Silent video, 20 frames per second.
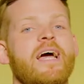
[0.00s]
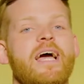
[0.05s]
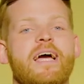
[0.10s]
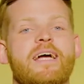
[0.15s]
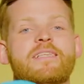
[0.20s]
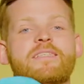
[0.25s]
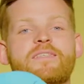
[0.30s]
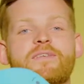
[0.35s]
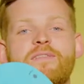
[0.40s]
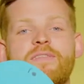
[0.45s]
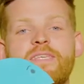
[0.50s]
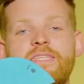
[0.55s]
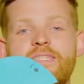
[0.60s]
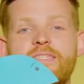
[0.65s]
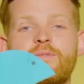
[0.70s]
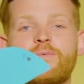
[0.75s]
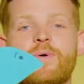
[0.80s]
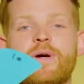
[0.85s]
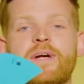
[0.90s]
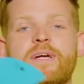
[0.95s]
And so this
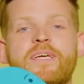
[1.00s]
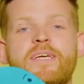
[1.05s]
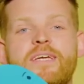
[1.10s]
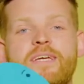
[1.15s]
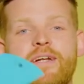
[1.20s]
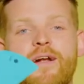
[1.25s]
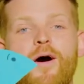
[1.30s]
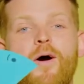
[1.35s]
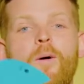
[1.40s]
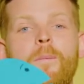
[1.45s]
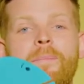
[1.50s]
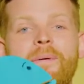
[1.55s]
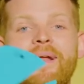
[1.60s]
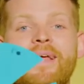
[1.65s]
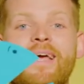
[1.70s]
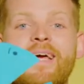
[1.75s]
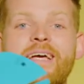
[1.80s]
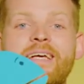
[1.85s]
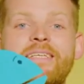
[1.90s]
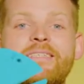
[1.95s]
is where he can open
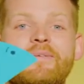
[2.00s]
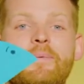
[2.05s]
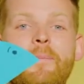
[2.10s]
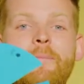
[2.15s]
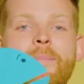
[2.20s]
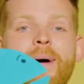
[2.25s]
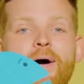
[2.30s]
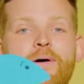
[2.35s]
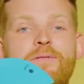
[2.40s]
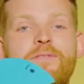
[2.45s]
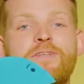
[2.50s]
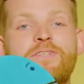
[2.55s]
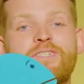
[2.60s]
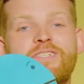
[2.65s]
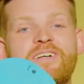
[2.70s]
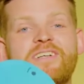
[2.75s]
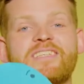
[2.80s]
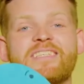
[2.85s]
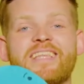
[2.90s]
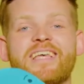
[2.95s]
his mouth,
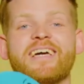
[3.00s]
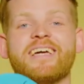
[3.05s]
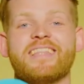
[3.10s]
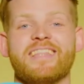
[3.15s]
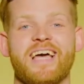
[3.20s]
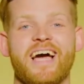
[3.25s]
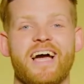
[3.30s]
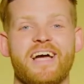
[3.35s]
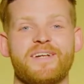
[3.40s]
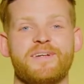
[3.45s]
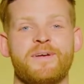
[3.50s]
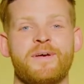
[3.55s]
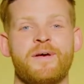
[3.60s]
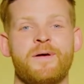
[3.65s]
just like that.